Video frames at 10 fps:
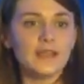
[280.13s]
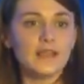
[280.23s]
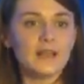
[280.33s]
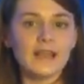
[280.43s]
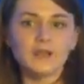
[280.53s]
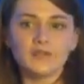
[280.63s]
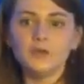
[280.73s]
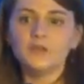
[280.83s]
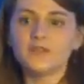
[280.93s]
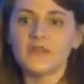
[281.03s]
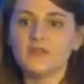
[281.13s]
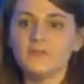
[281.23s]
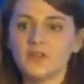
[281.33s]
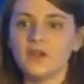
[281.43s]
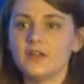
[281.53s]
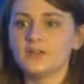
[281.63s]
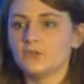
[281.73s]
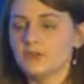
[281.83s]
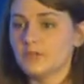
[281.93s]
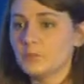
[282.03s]
it allows you as an advertiser
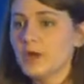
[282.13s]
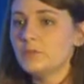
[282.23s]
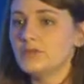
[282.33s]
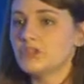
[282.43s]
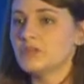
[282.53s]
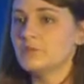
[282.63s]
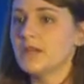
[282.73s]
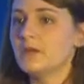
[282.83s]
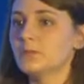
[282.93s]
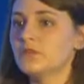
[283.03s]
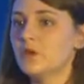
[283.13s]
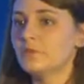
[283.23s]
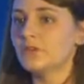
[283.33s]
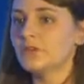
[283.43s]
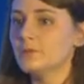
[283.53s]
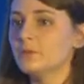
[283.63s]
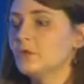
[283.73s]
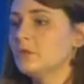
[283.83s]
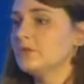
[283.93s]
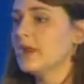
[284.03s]
or as a publisher to be able to offer some
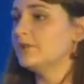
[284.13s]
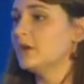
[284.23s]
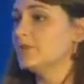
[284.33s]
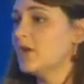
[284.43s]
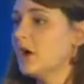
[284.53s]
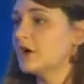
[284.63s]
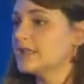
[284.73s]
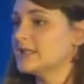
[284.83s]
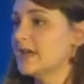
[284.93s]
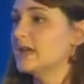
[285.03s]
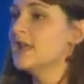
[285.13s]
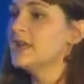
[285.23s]
form of level of targeting